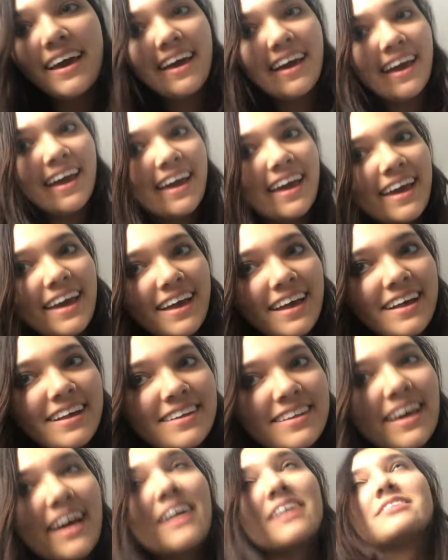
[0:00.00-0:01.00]
and
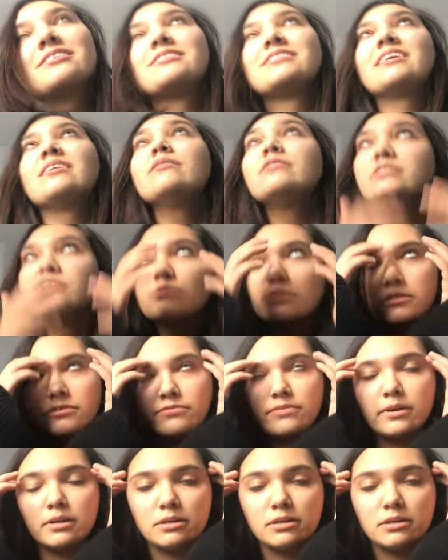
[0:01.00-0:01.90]
yeah, so that was one of our